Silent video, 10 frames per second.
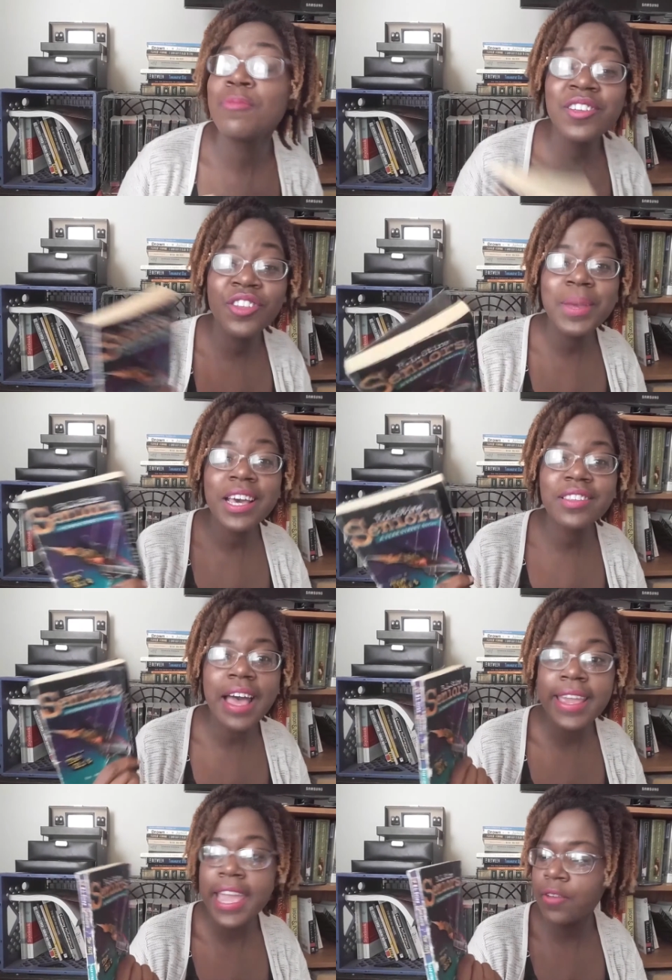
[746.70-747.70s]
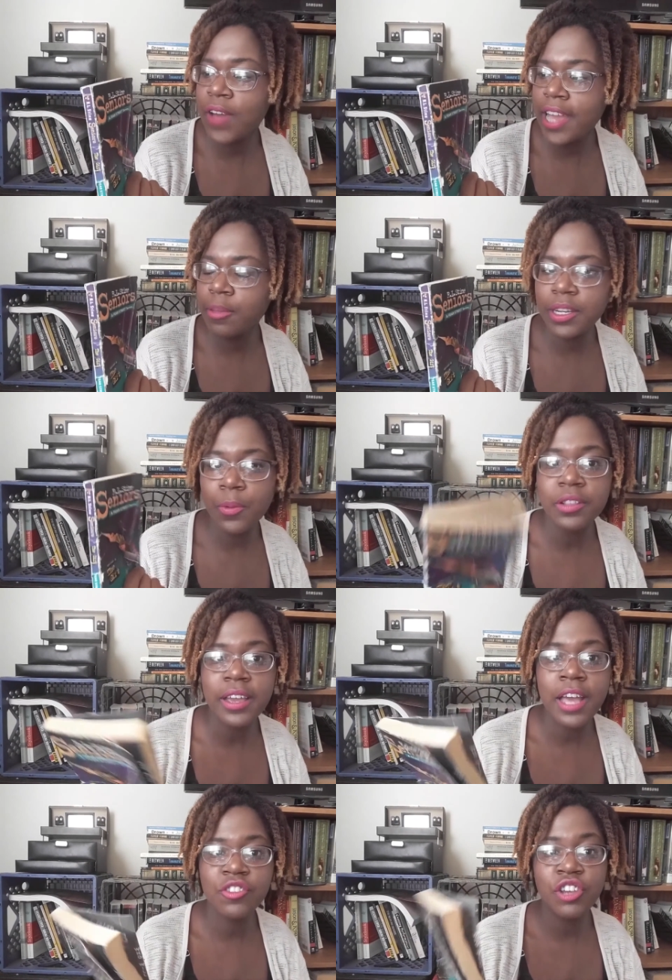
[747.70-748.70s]
especially because I can't find them anywhere.
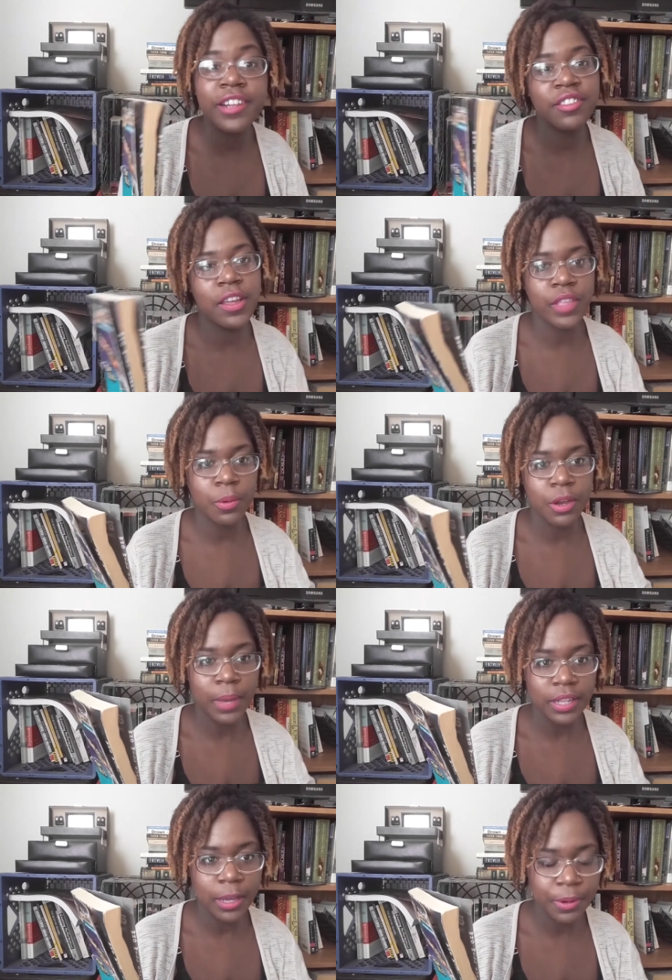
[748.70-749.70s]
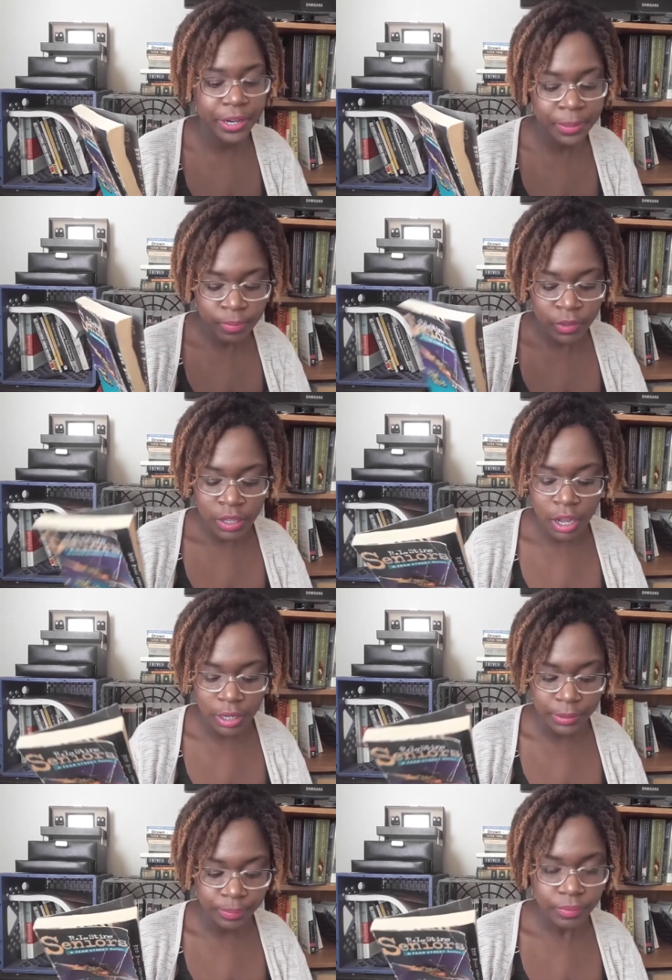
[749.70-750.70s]
Like I tried to see if they were in my library,
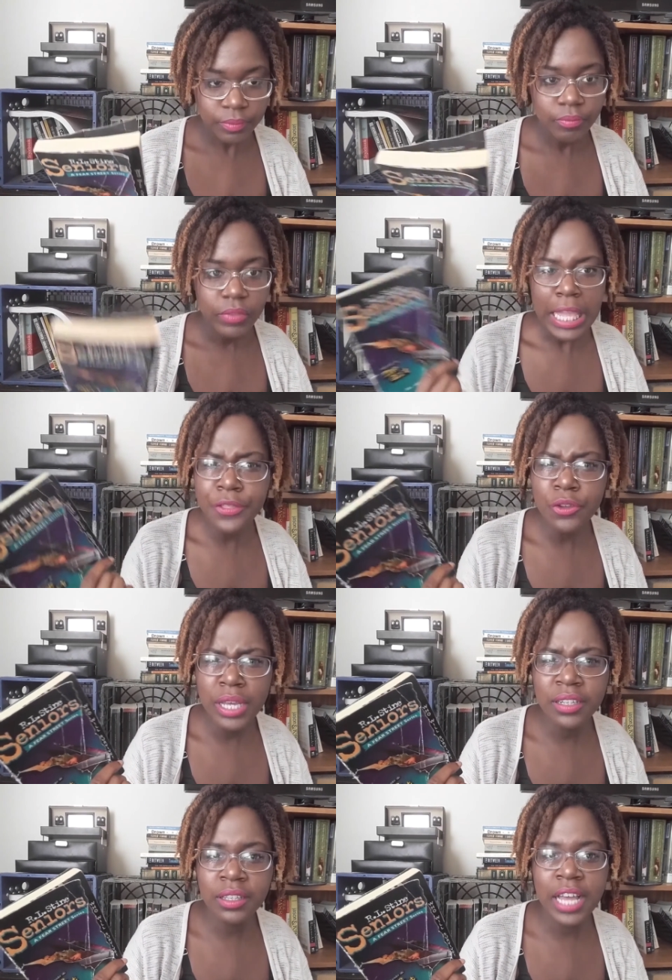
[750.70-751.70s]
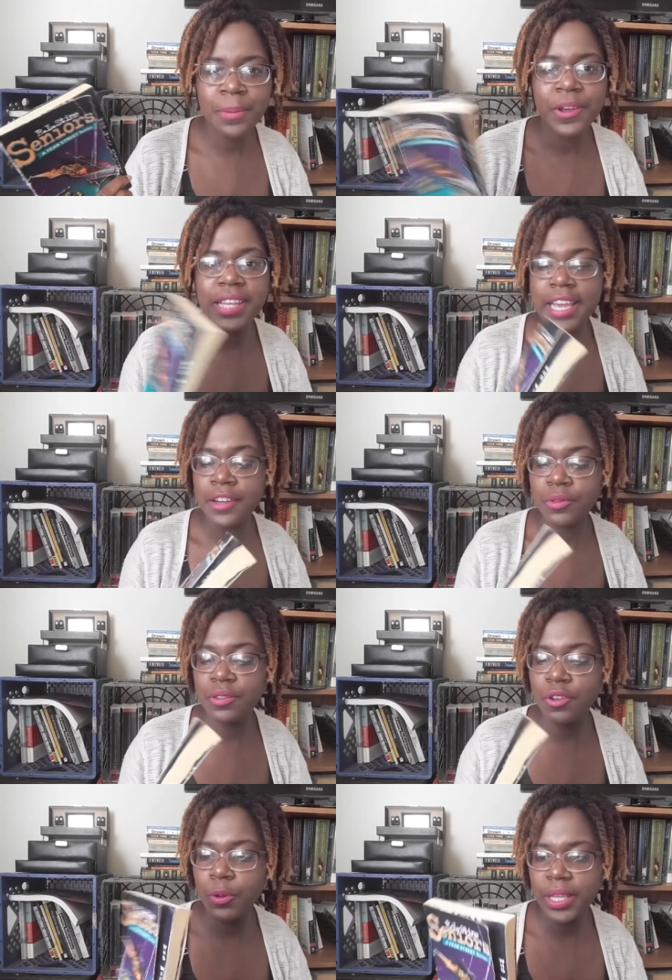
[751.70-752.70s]
um, and they're not in the library. Like I
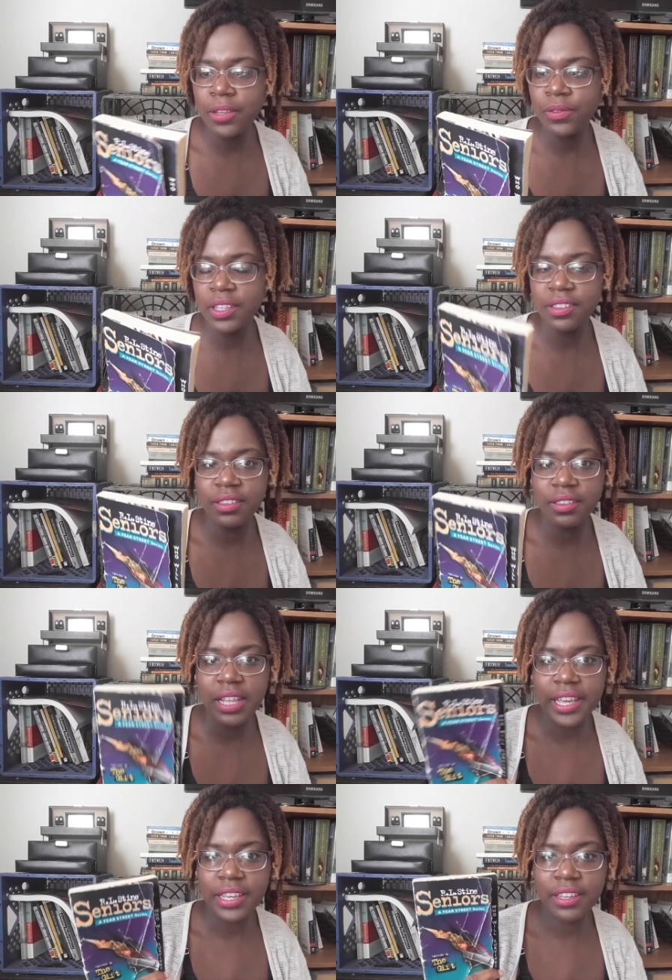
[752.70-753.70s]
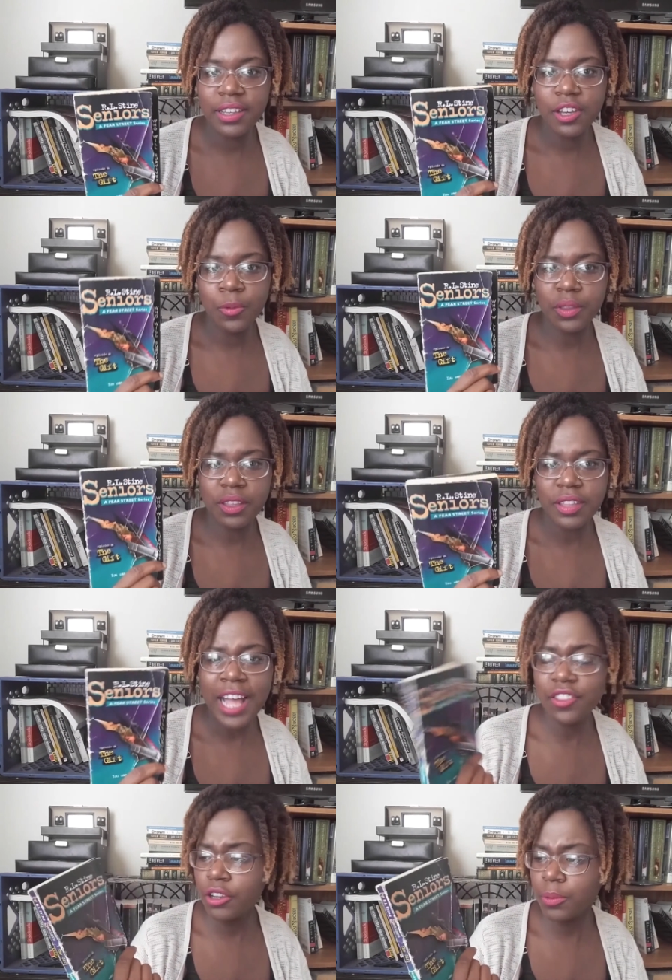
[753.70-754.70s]
don't know if this like was this,
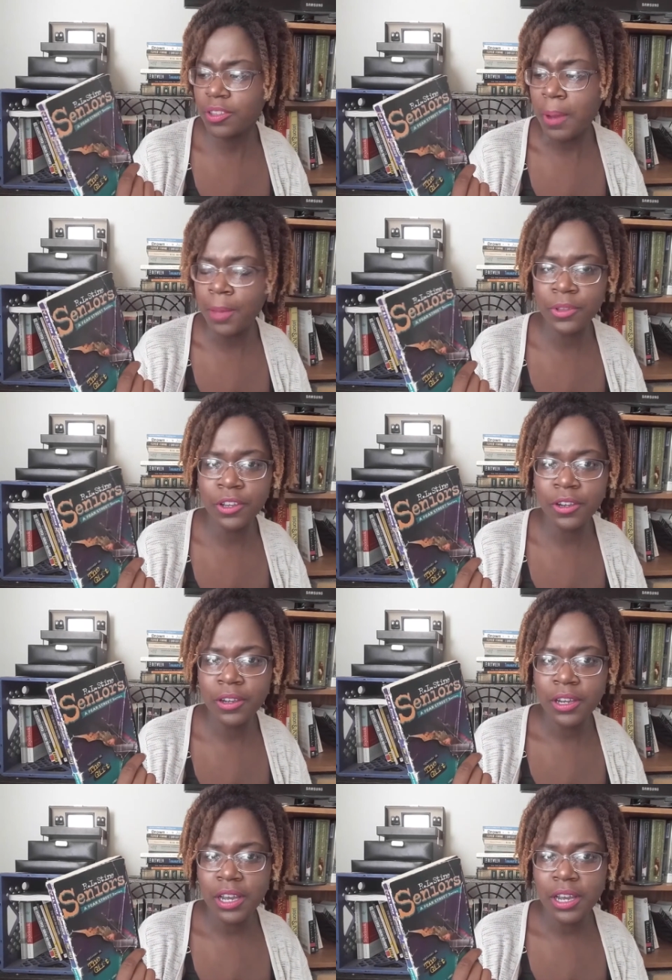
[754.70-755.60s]
I thought it was popular,